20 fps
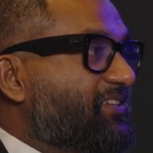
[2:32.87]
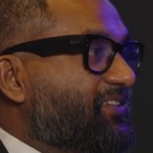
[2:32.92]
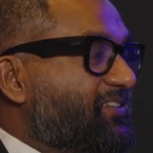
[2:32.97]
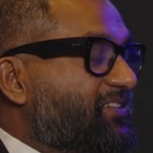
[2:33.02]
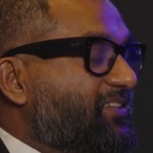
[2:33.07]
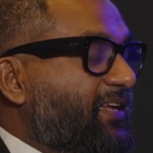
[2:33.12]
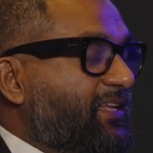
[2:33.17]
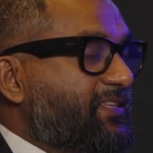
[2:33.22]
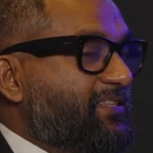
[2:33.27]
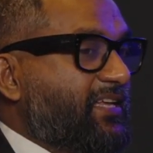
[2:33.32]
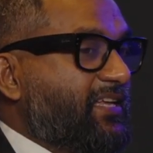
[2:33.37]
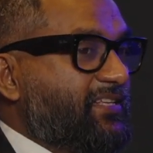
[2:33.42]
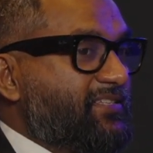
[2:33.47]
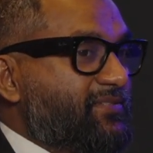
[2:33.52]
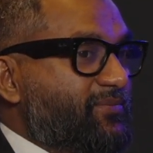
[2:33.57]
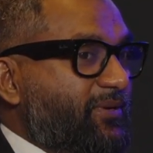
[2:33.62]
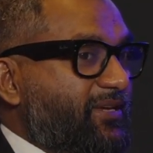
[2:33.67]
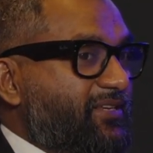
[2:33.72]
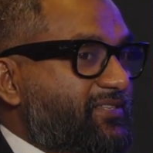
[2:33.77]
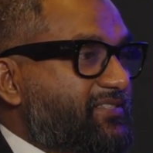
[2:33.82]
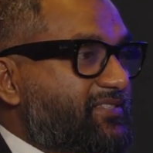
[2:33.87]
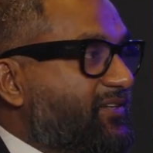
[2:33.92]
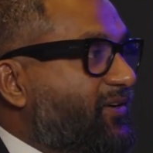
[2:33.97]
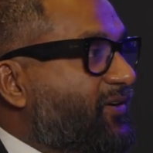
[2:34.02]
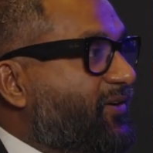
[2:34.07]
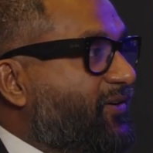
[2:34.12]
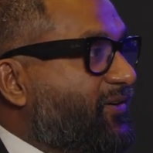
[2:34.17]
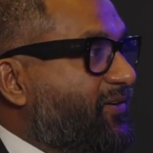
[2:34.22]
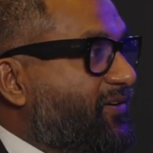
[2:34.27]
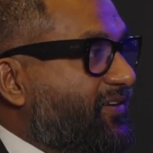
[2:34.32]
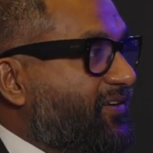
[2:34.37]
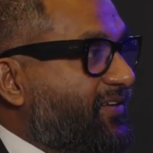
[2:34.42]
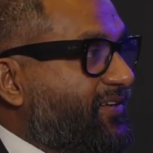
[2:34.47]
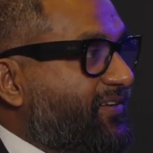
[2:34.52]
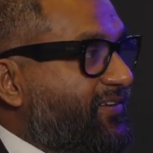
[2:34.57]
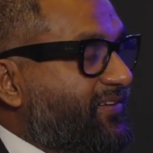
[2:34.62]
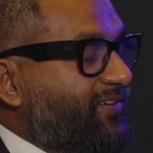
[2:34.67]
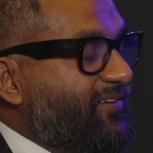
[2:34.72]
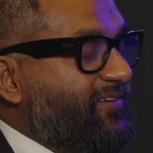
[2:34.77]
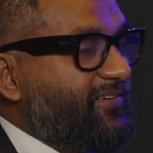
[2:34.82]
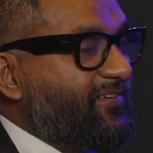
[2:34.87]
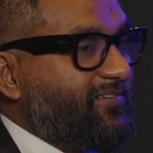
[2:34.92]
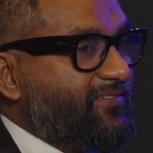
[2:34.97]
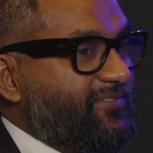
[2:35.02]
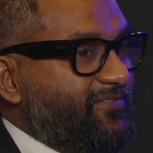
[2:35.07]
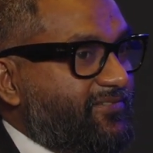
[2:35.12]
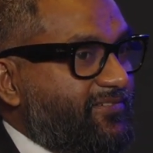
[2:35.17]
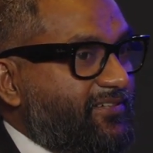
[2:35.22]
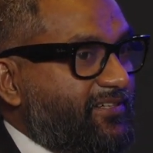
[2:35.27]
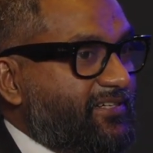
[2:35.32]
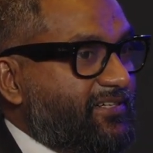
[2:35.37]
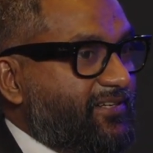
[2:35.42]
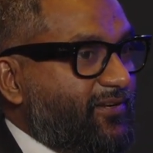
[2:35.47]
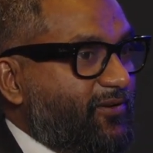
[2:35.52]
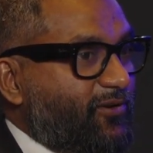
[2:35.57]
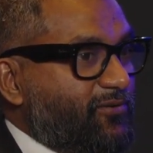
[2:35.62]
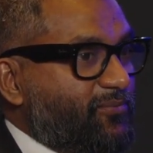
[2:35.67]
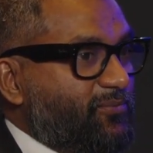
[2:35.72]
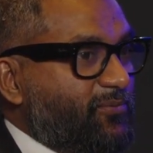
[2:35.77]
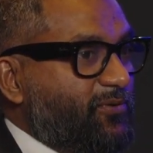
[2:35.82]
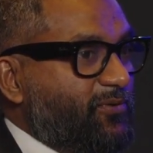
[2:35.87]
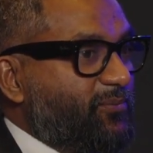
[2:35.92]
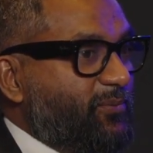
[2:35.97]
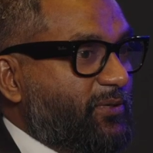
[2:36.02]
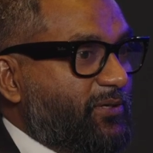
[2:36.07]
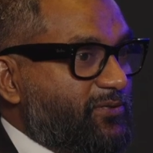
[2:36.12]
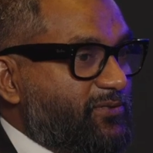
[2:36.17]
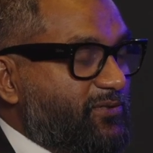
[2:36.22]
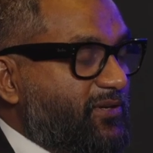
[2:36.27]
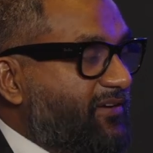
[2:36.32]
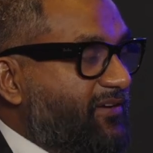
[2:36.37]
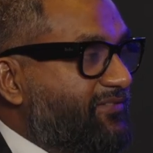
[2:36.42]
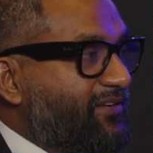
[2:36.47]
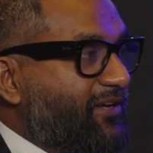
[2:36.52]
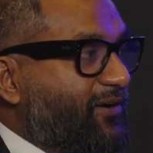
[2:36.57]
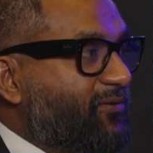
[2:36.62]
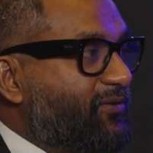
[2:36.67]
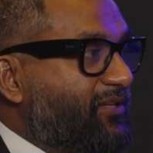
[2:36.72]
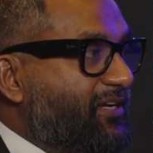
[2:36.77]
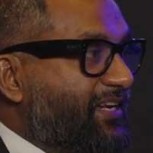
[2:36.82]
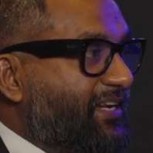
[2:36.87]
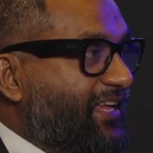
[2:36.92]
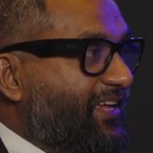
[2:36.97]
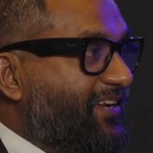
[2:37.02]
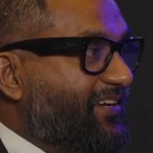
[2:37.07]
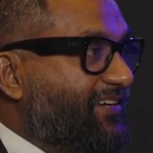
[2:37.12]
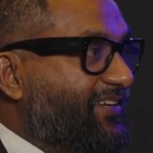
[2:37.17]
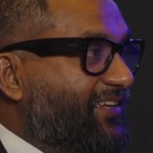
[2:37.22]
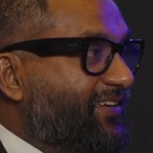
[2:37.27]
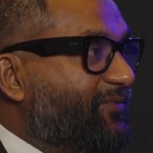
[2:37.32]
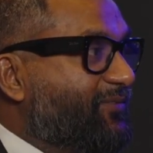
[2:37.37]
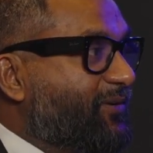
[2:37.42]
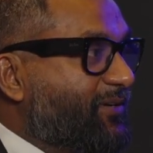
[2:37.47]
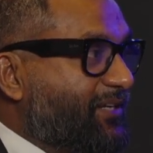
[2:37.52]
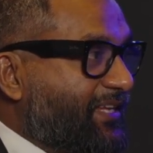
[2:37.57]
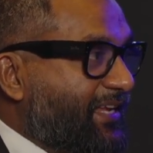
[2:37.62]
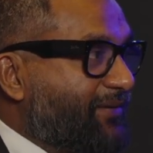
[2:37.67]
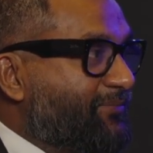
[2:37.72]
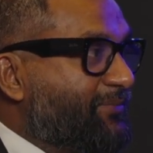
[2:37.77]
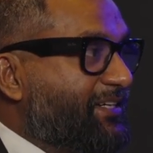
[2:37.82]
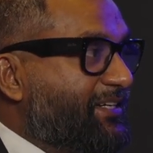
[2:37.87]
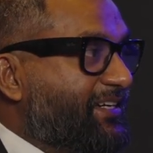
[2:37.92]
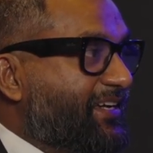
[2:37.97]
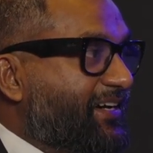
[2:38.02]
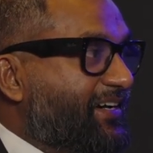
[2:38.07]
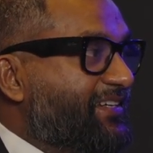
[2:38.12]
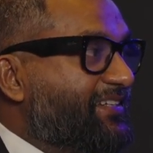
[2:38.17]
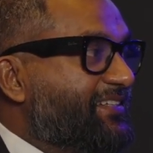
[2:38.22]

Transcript: that makes your work a lot more because you have now the clarity what can be done.